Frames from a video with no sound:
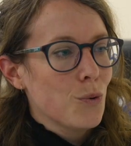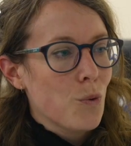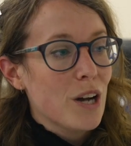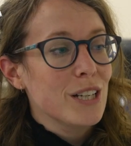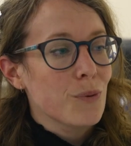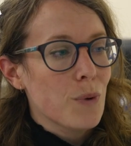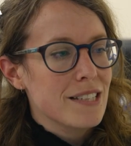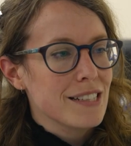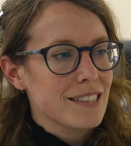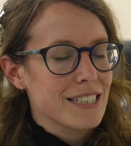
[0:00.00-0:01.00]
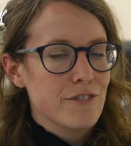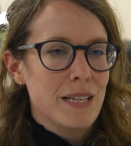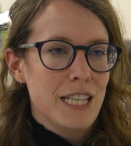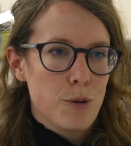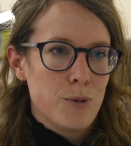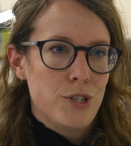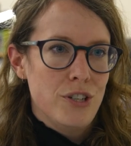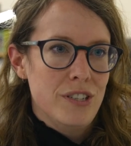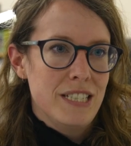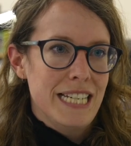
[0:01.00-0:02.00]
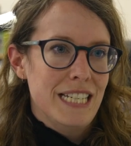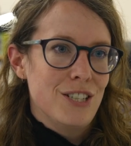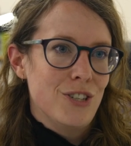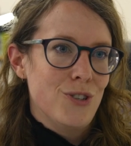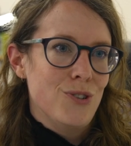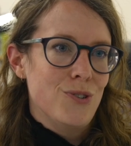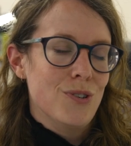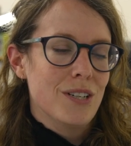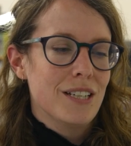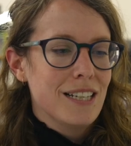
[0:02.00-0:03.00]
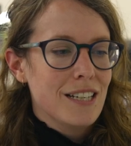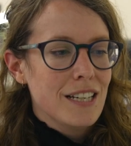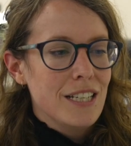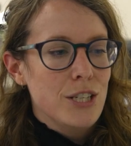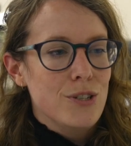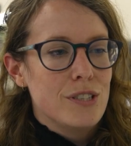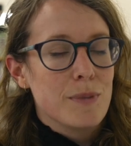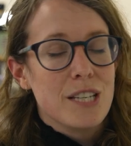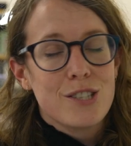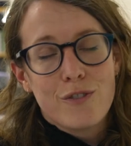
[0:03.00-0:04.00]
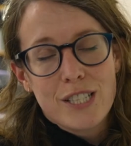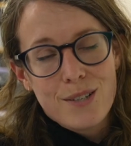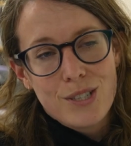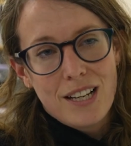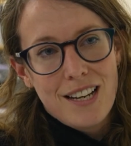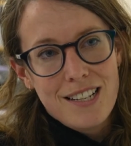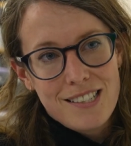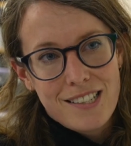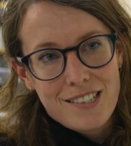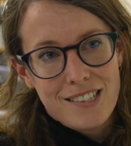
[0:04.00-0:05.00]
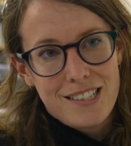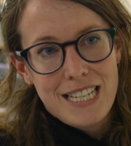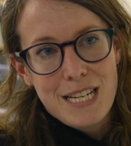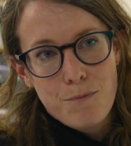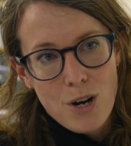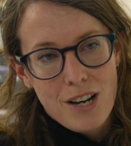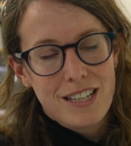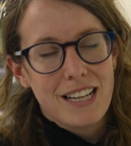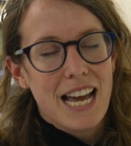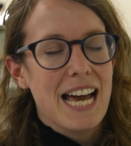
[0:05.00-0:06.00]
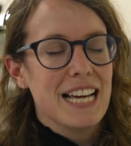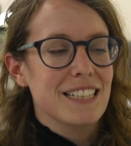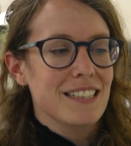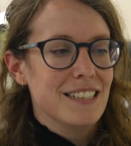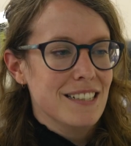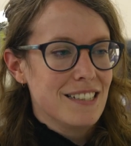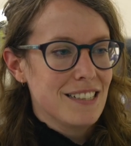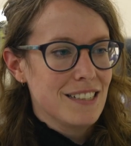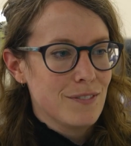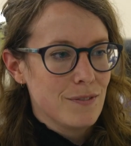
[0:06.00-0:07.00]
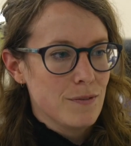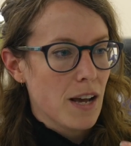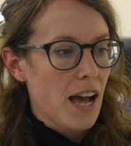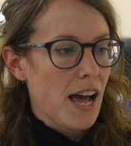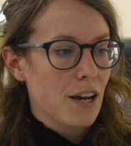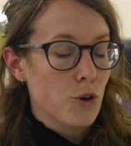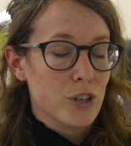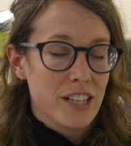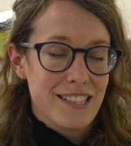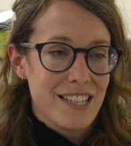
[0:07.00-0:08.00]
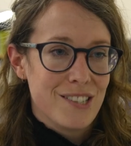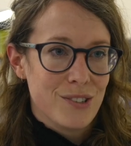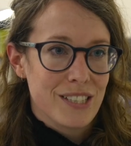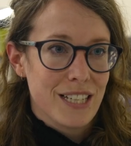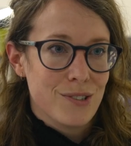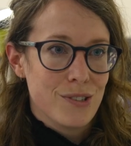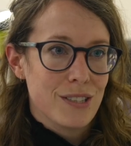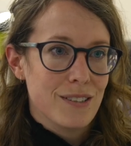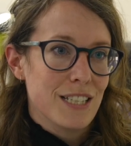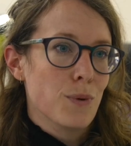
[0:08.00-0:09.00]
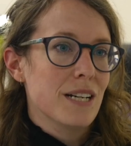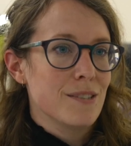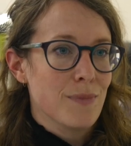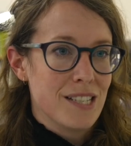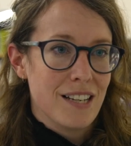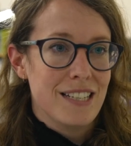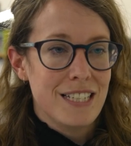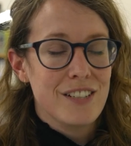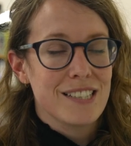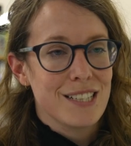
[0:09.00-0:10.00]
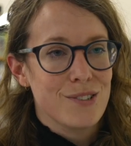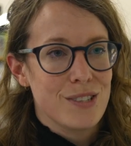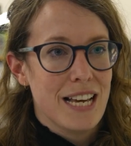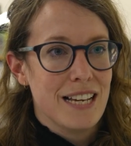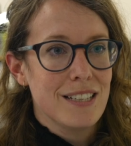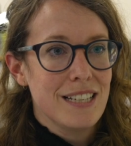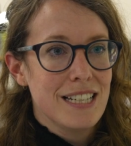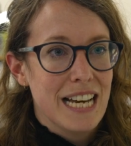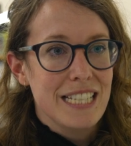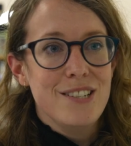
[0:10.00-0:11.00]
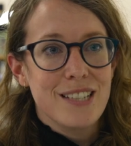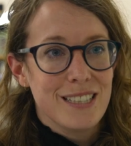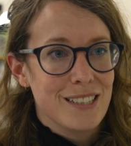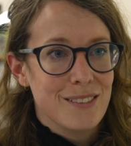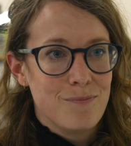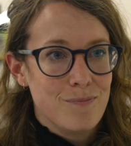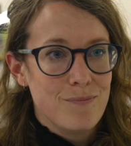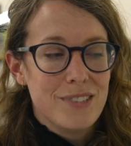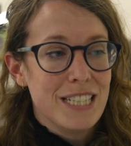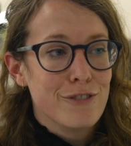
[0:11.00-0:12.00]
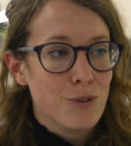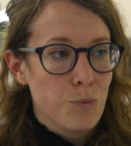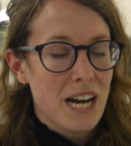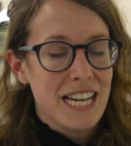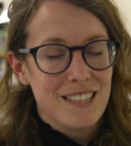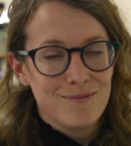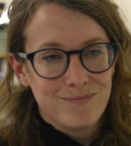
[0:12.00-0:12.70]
working at Wessex has given me the opportunity to use some of the soft skills I learned, such as teamwork and organisational skills, as well as my scientific skill set, and use it in a different way.